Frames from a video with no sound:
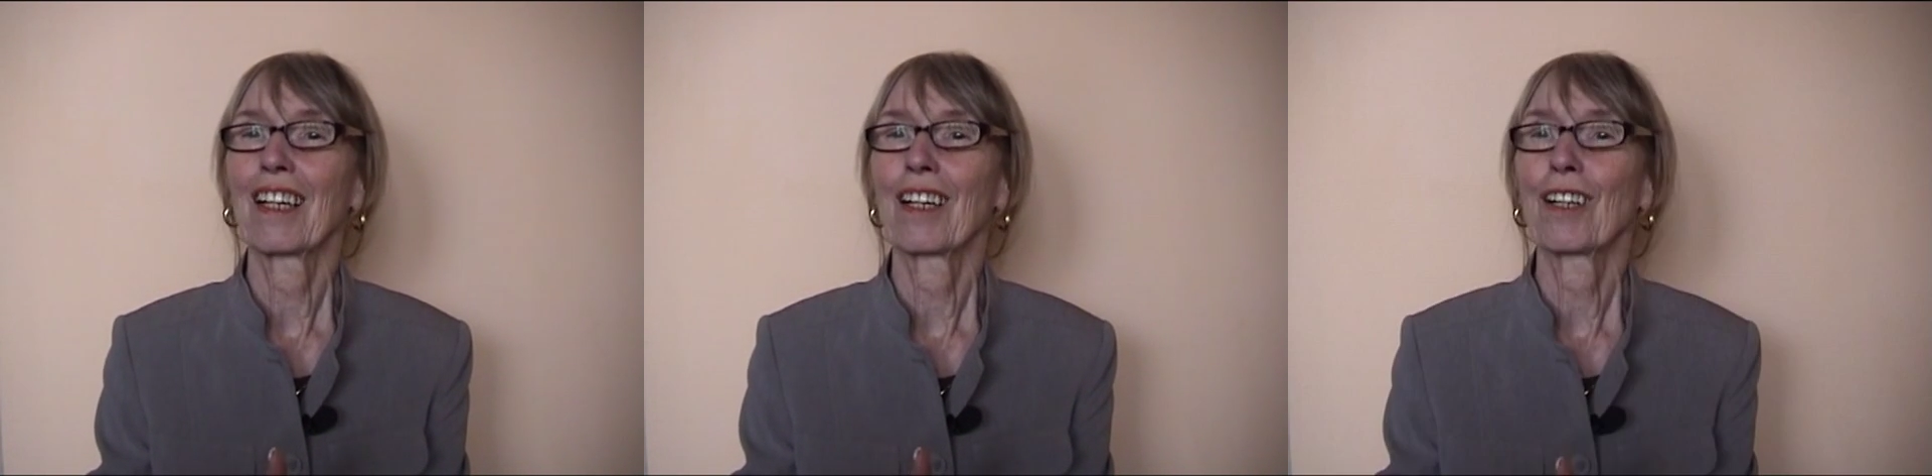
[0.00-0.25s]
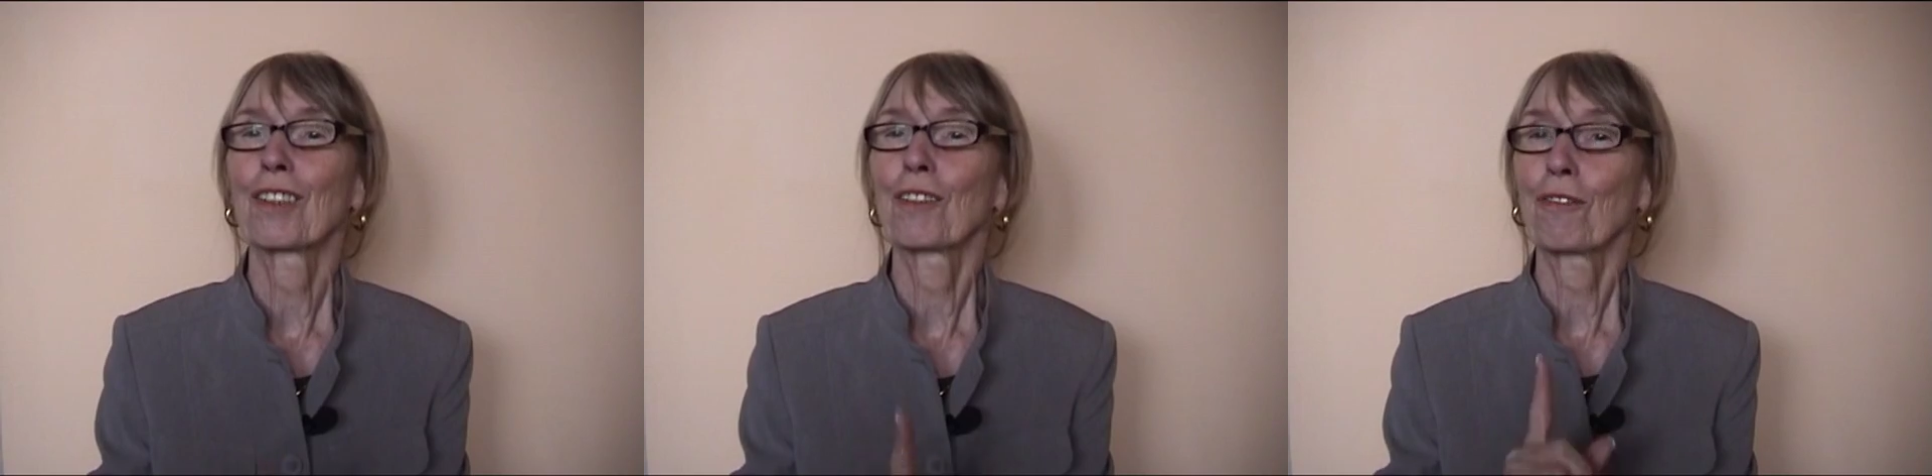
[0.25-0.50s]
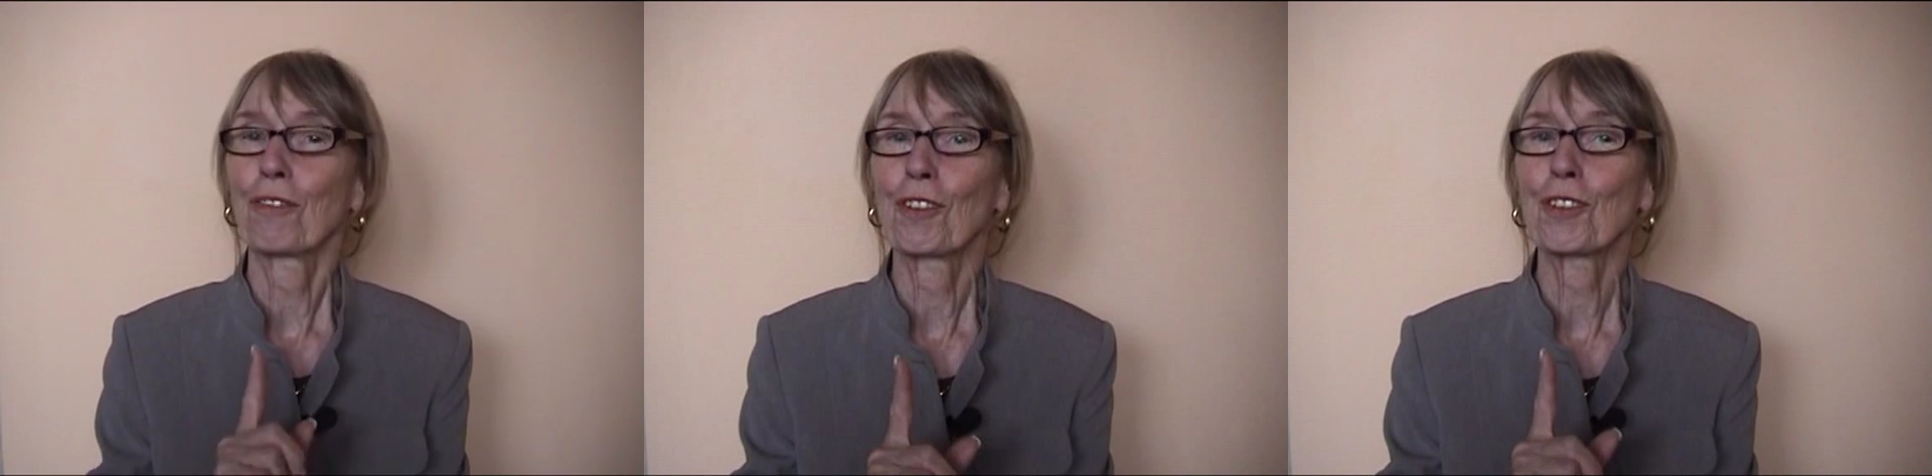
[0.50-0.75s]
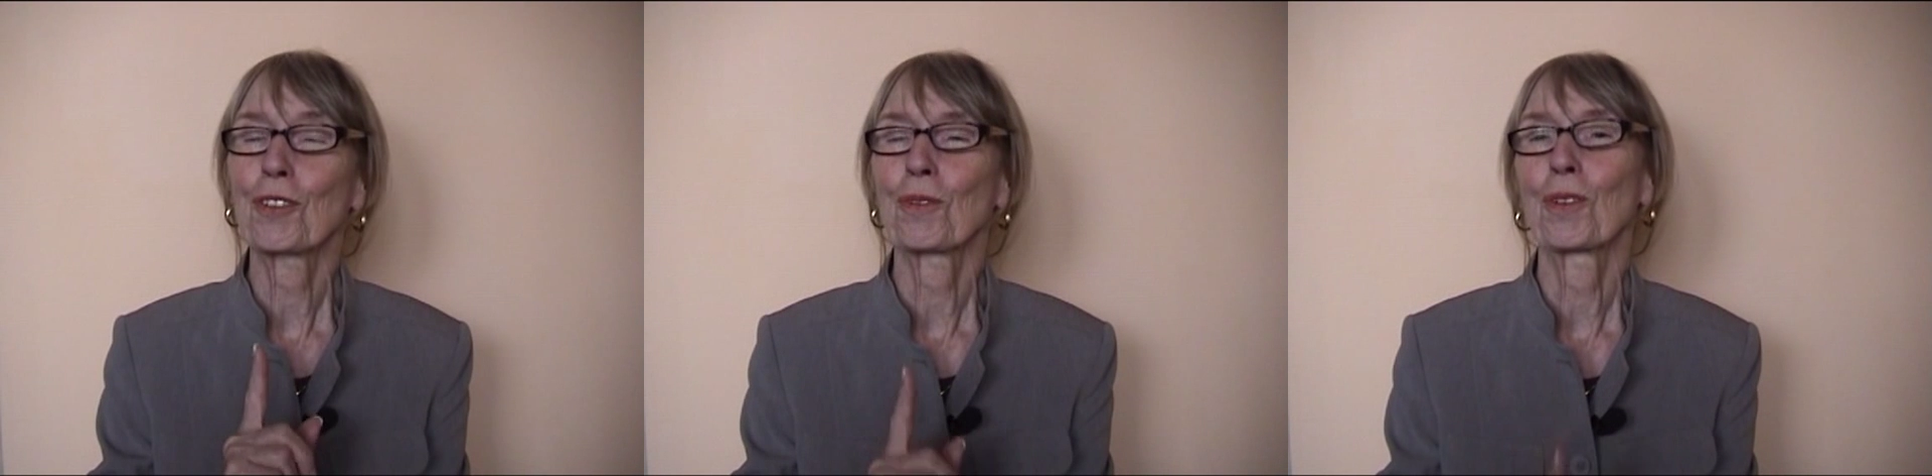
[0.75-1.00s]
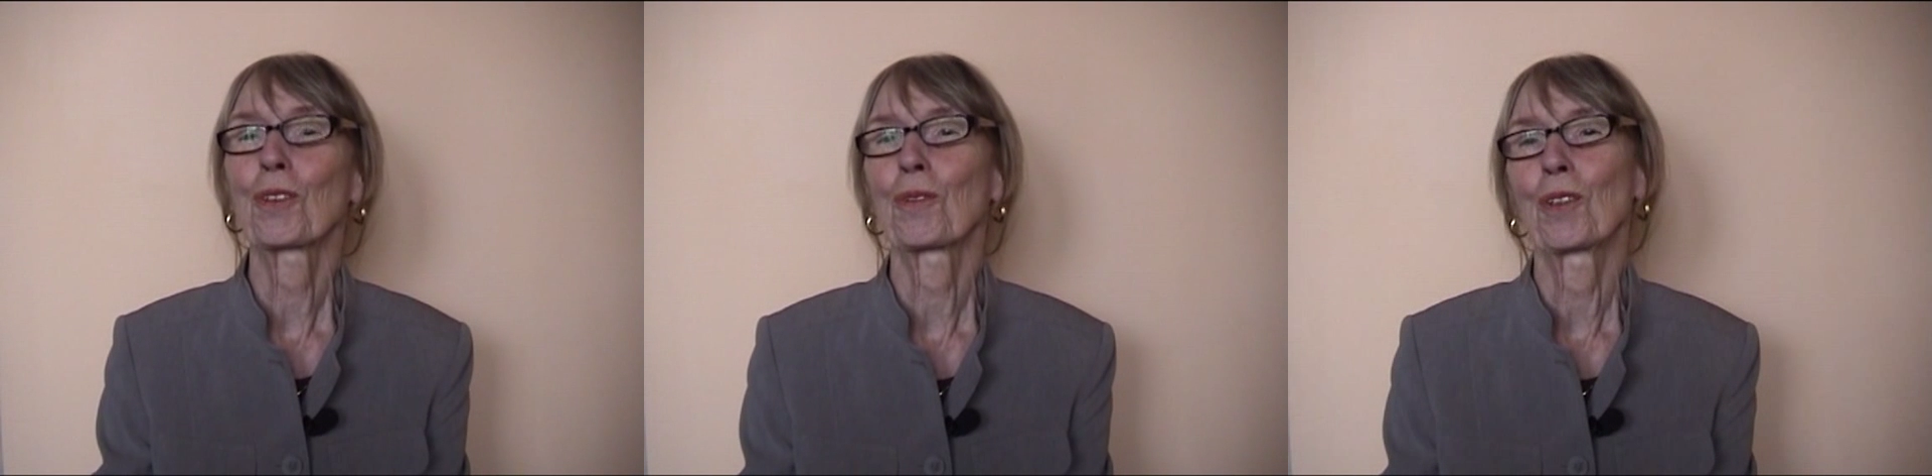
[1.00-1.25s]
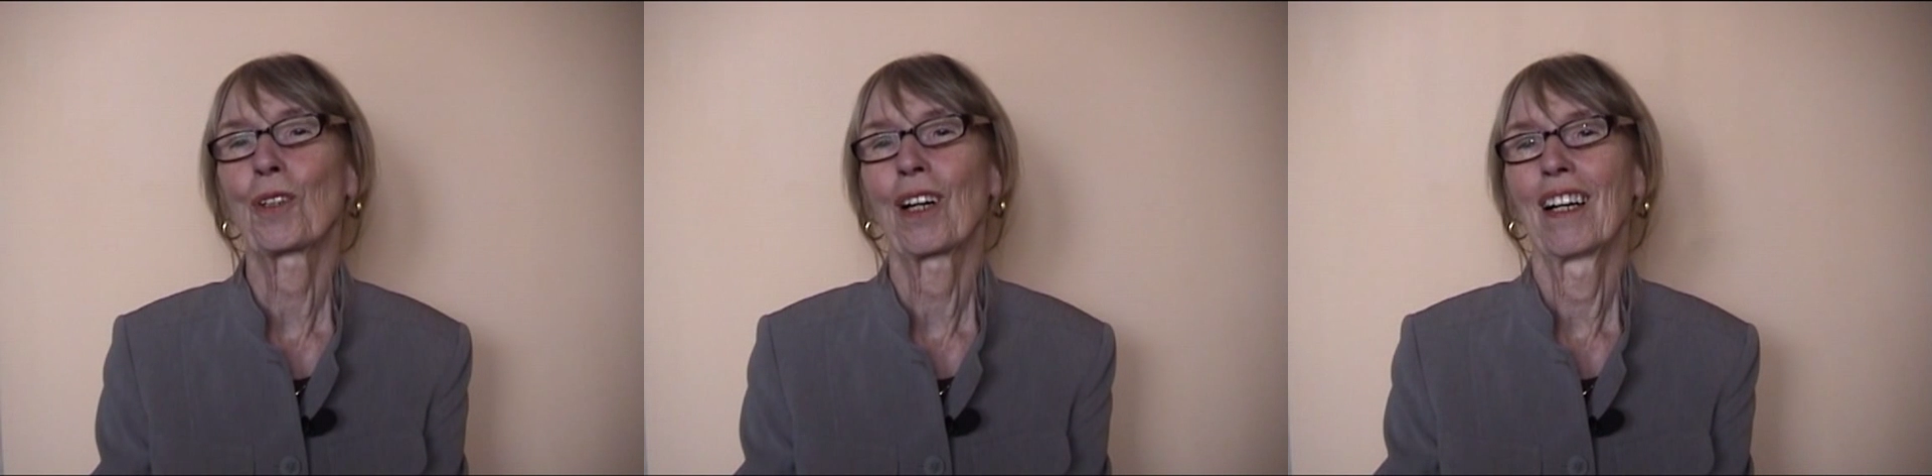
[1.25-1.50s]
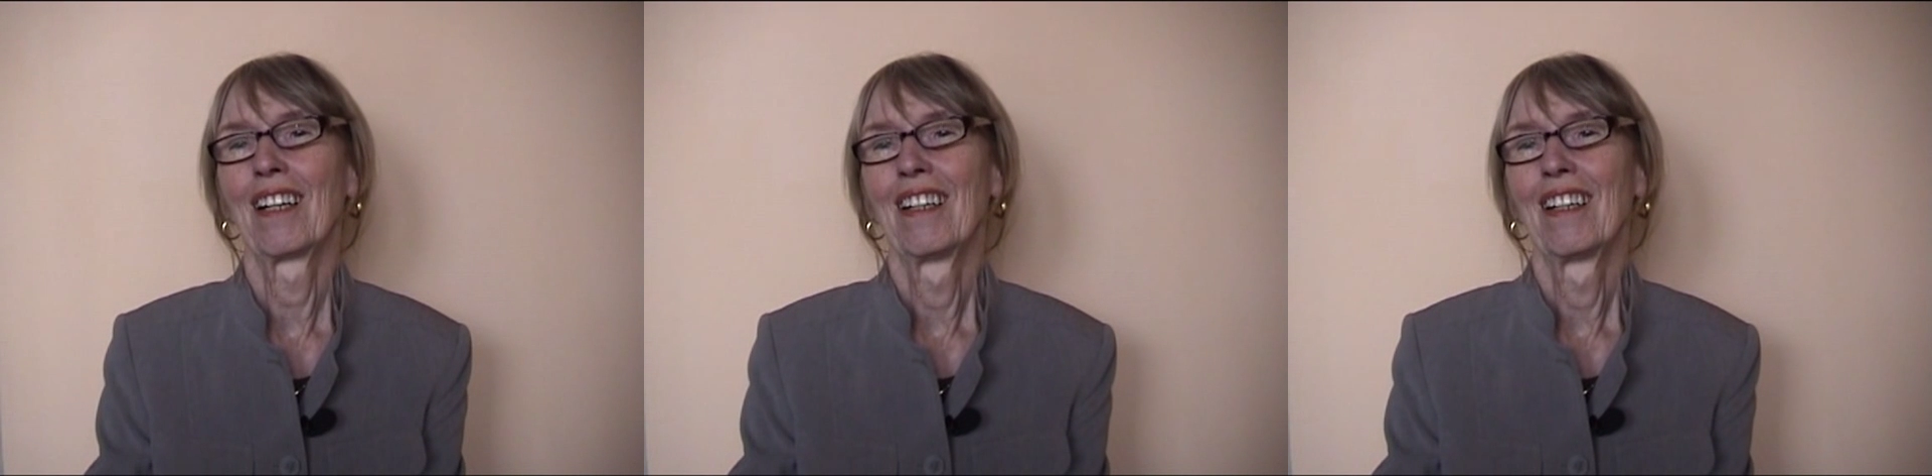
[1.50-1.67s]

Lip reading: on the First World War.